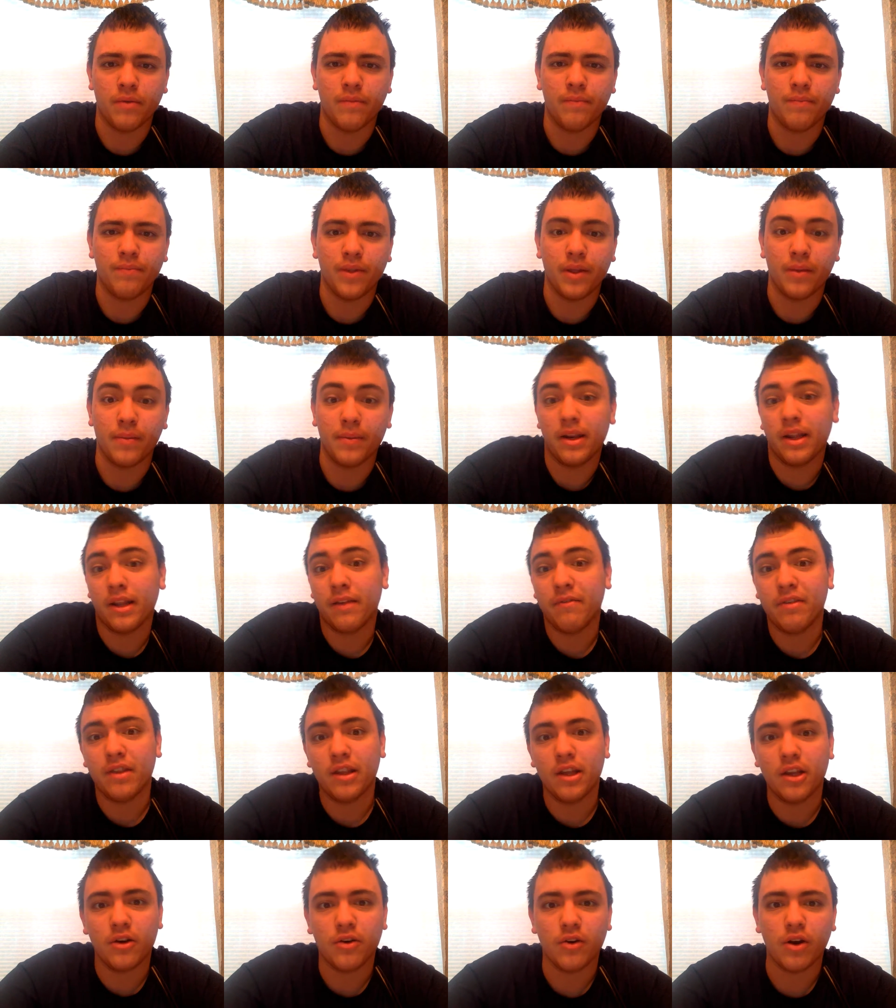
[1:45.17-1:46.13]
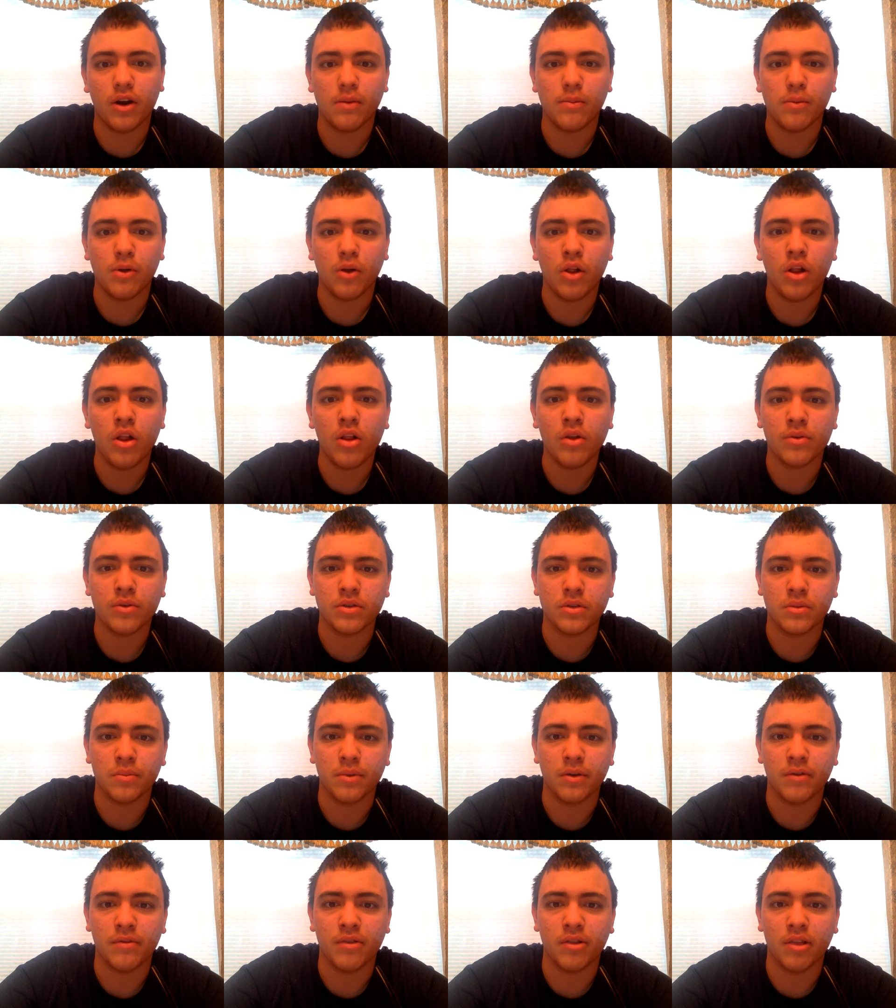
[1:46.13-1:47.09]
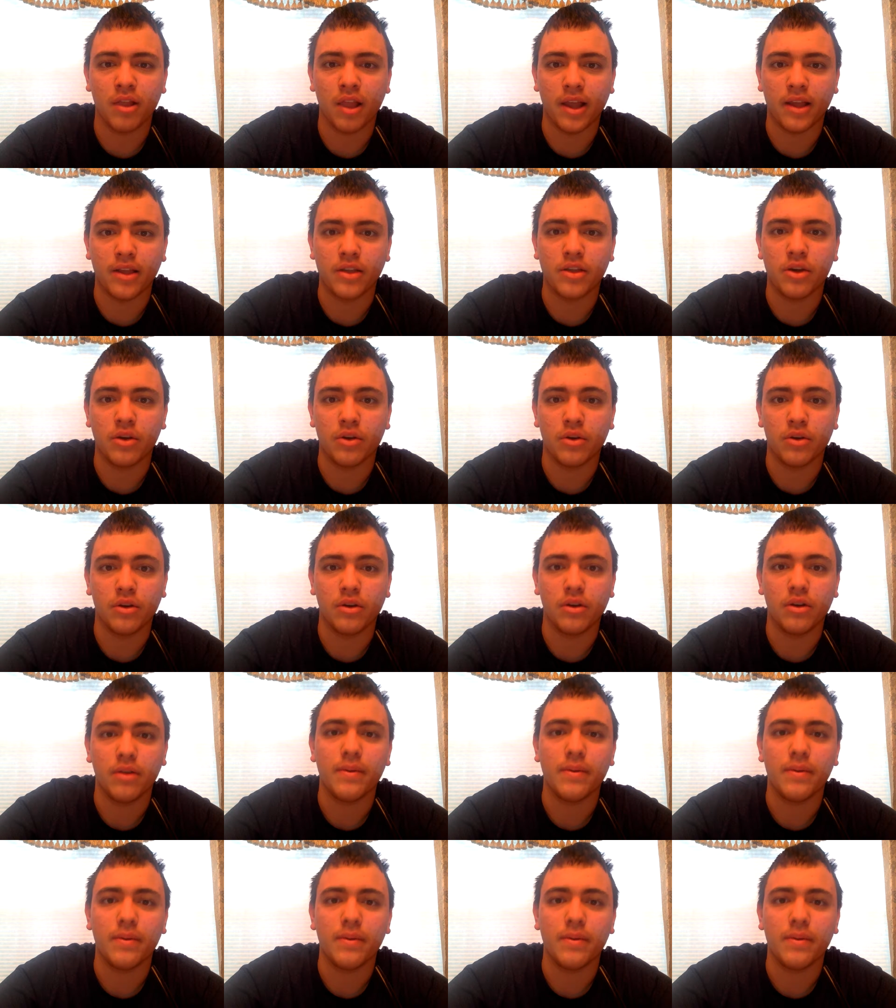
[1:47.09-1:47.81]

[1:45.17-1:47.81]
I mean, even The Incredible Hulk was a bit of a light tone.